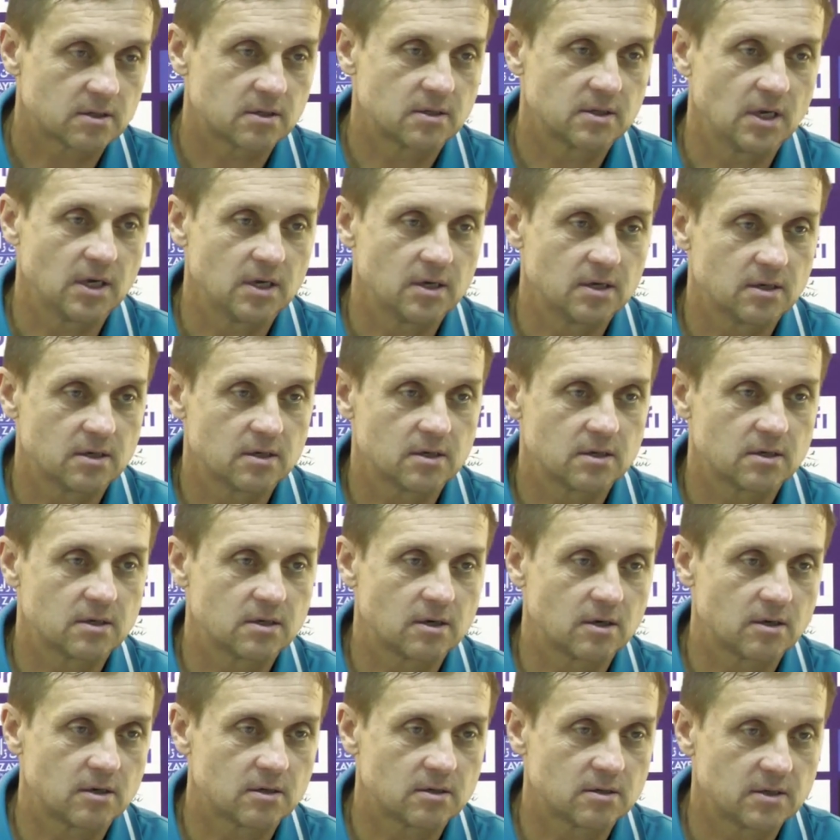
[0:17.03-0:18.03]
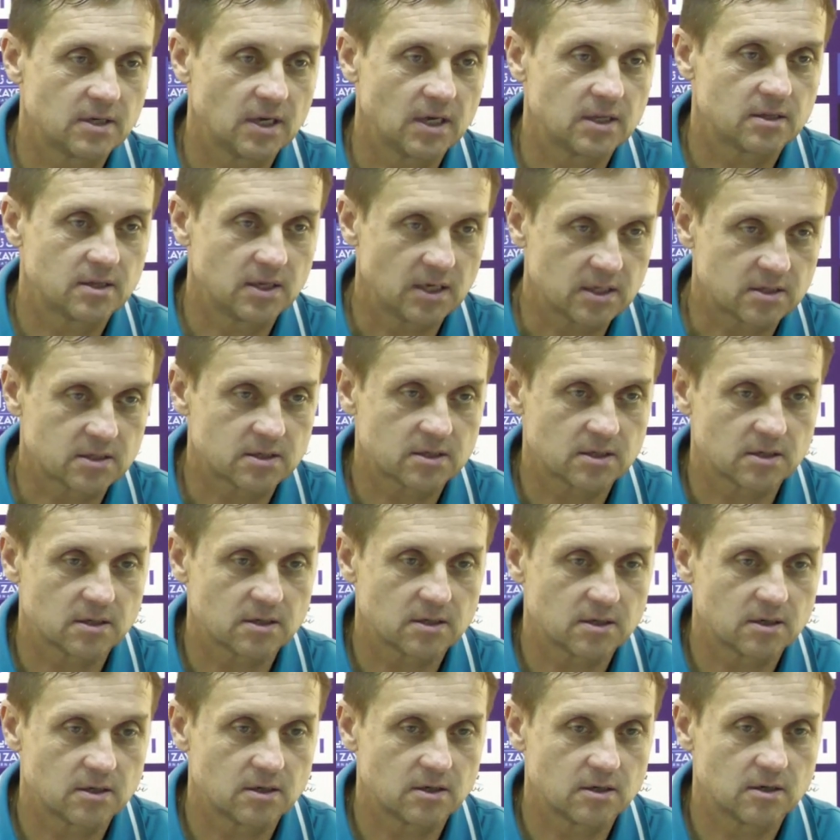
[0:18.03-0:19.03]
that
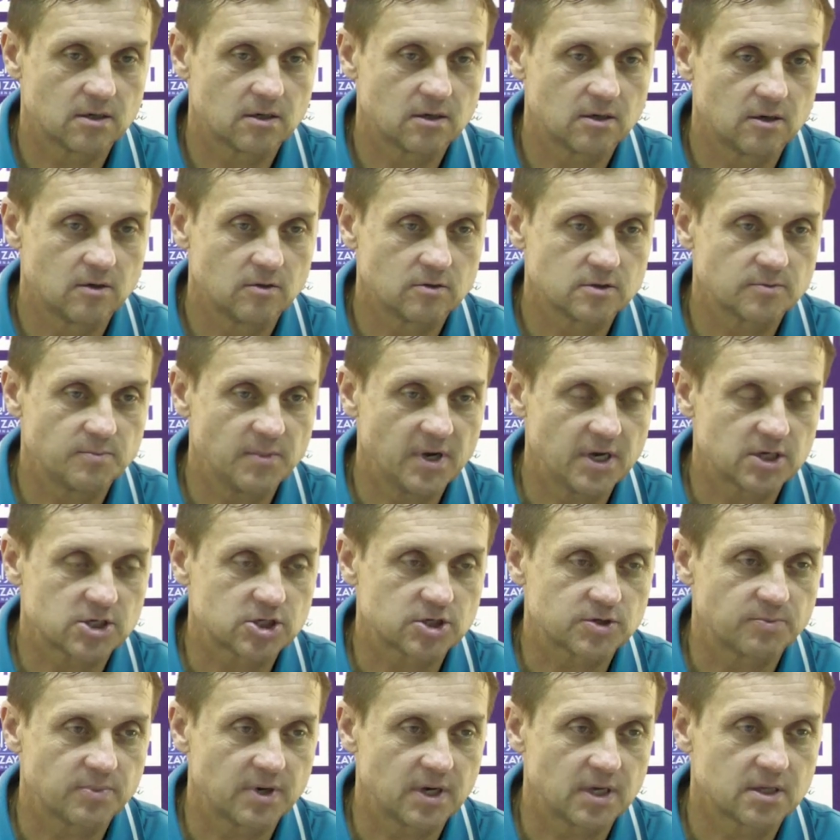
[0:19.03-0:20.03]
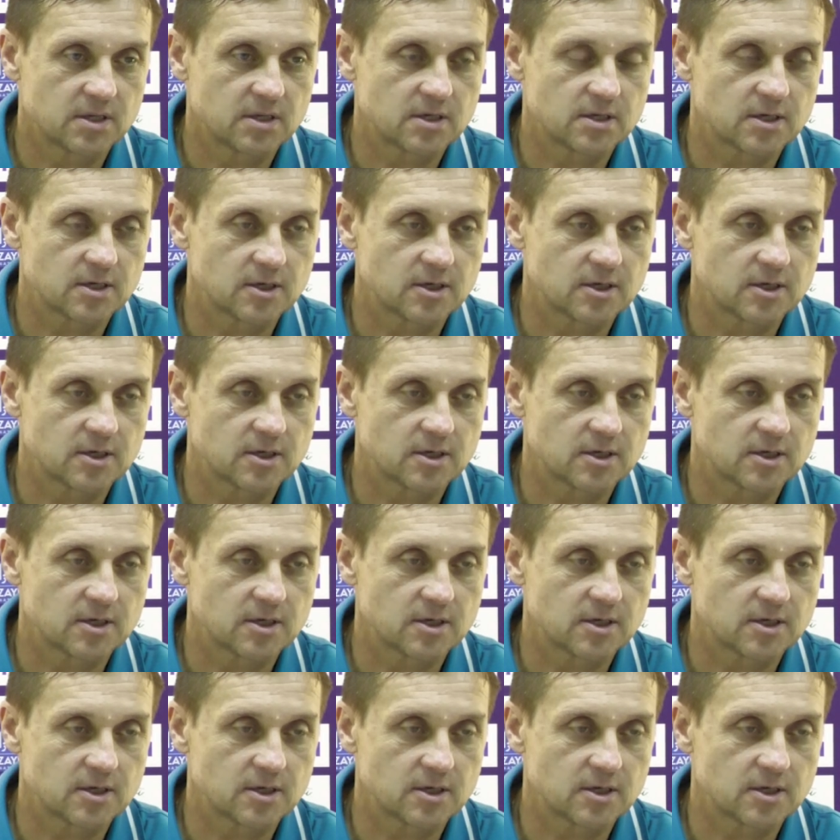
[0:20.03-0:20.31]
lose match. But